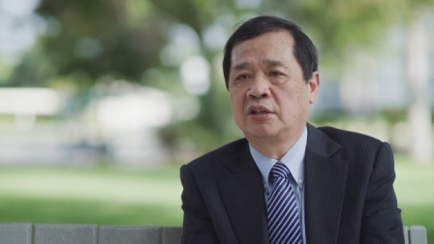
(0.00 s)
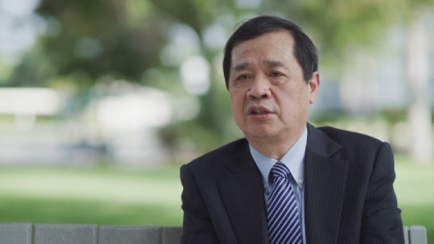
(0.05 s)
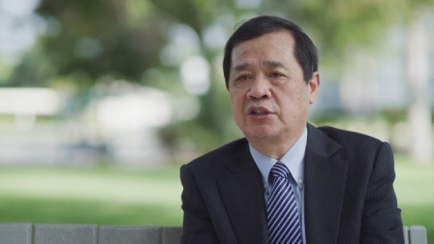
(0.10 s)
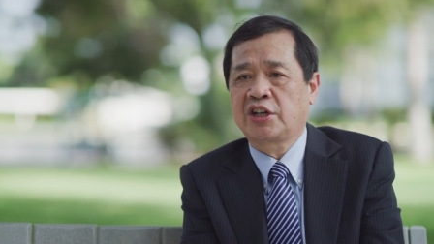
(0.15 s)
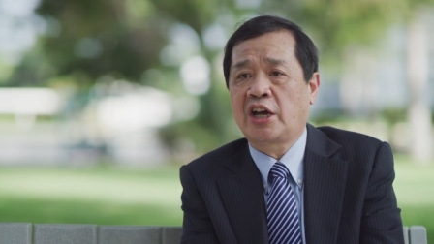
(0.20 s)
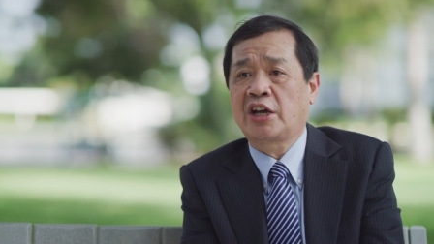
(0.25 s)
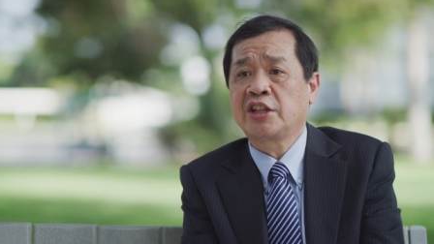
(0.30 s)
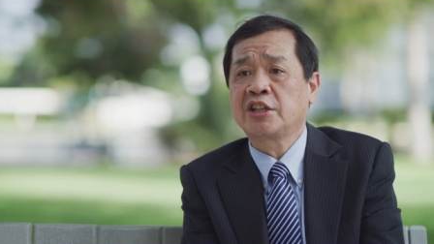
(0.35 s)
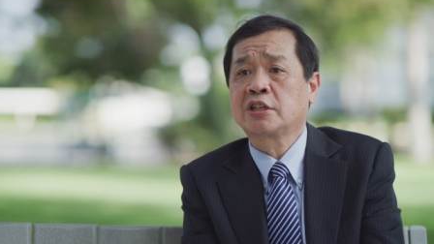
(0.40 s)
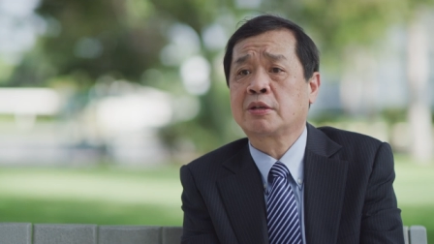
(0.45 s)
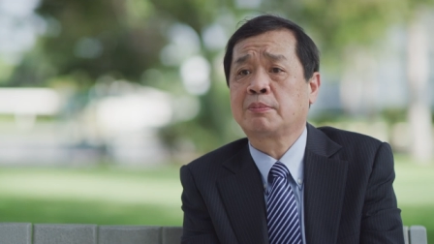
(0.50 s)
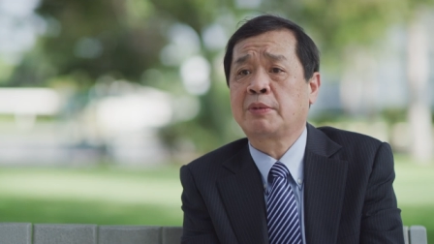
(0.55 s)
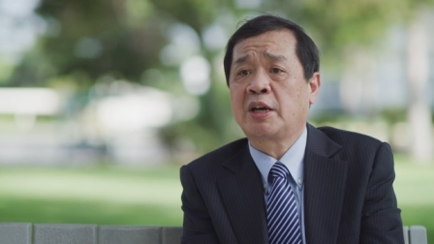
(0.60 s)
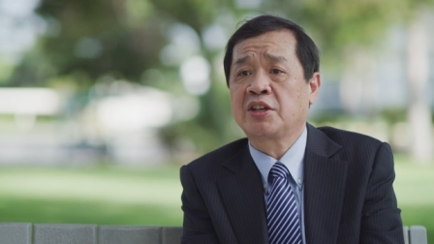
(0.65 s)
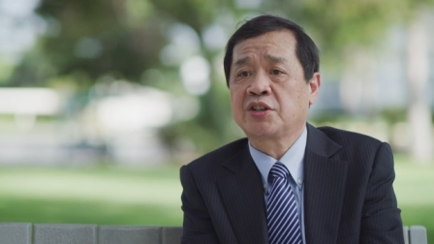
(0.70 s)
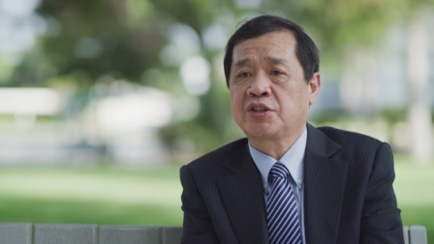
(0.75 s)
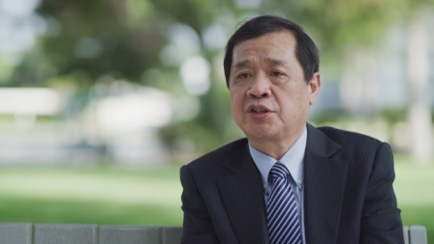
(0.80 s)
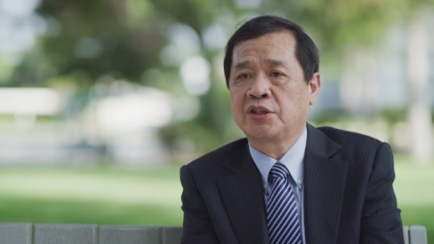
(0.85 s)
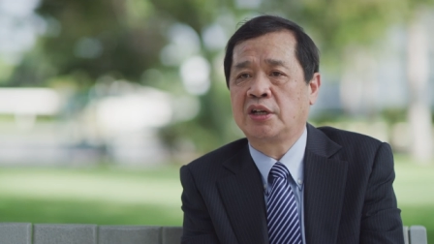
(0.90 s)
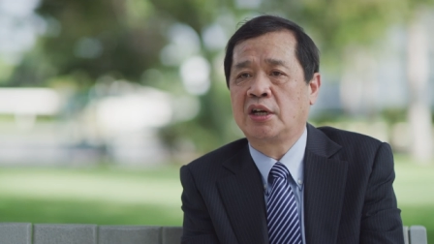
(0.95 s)
Chinese
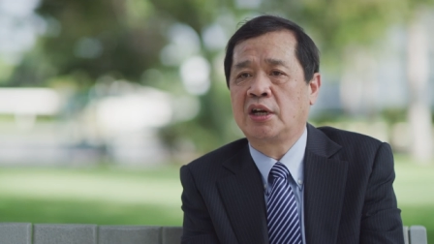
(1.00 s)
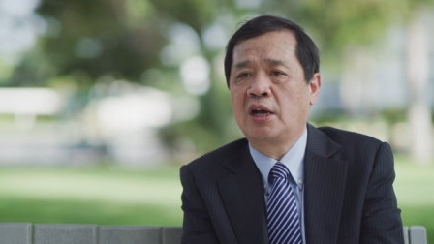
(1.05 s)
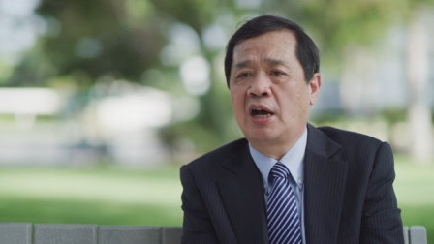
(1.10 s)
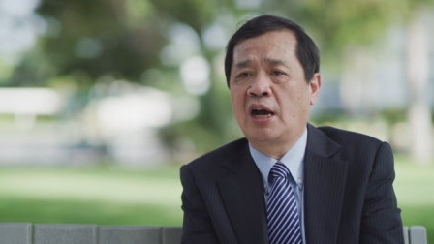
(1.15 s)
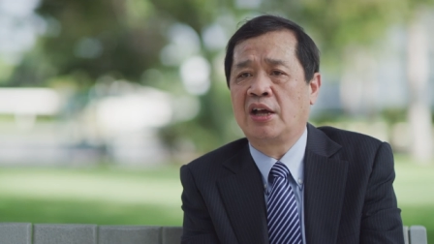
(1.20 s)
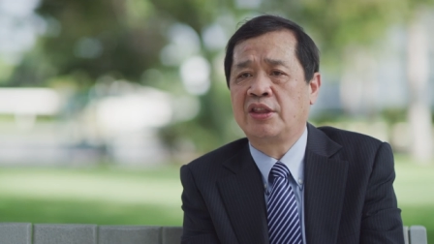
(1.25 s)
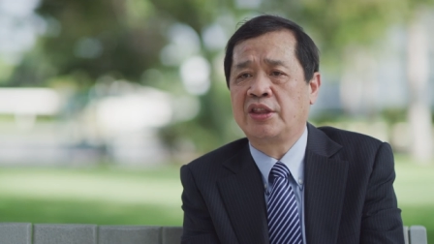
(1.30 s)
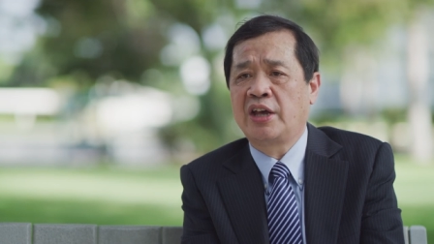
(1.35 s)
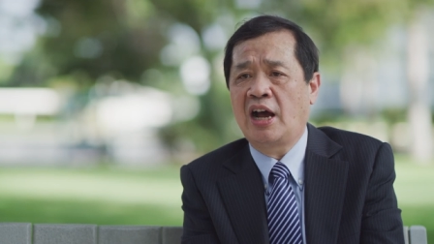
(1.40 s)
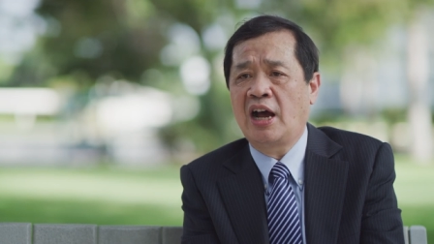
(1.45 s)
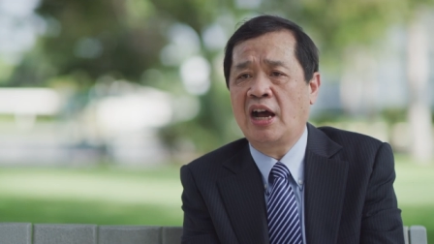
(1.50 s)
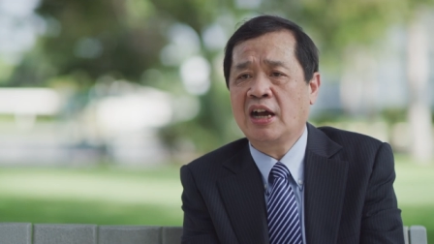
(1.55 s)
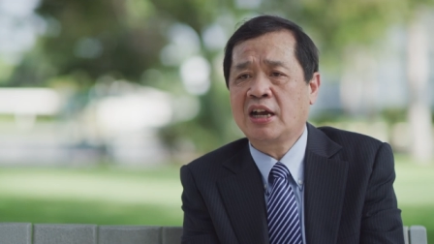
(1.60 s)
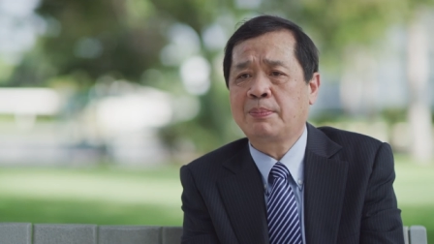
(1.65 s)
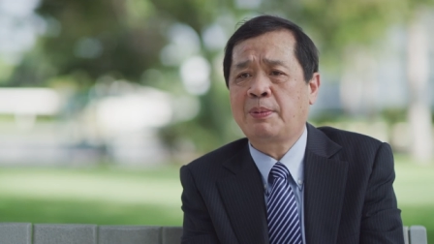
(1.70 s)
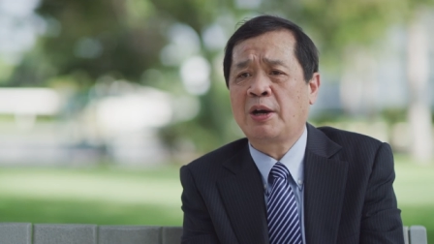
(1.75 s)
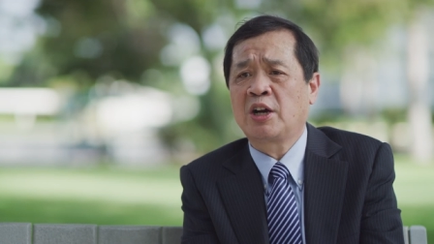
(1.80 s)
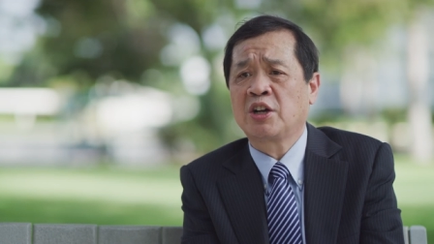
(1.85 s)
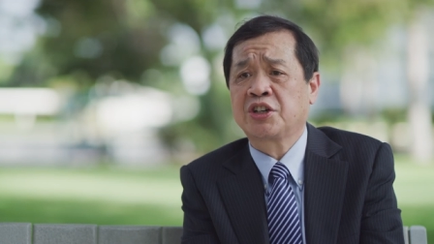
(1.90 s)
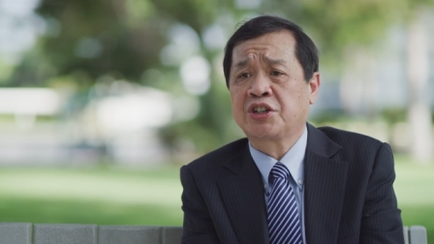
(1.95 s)
medicine and
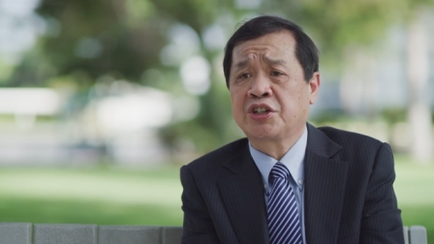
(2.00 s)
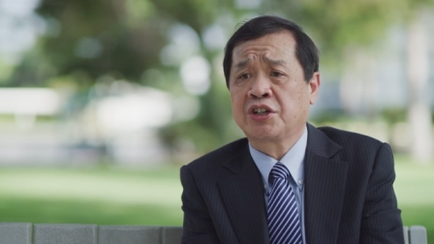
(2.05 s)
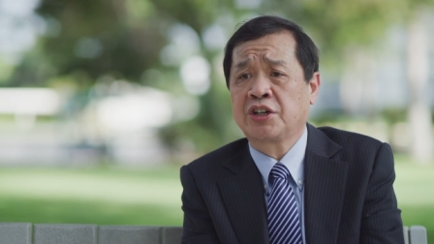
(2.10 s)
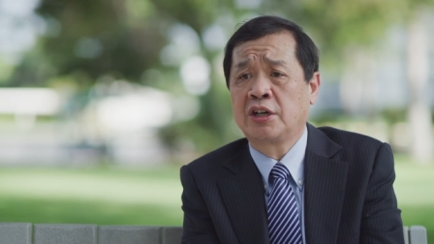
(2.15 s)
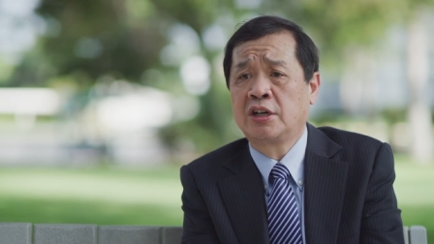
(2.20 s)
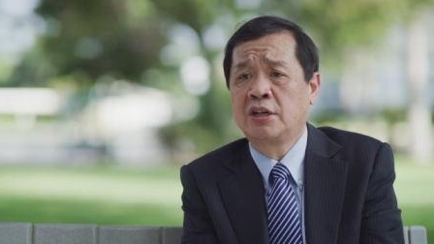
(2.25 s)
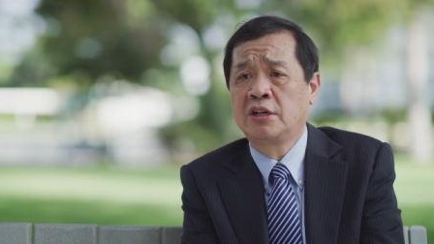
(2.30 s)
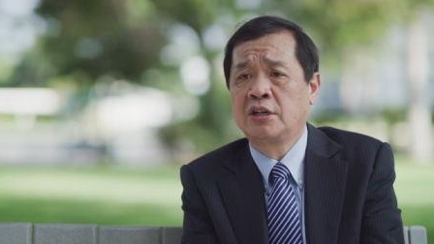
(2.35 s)
acupuncture.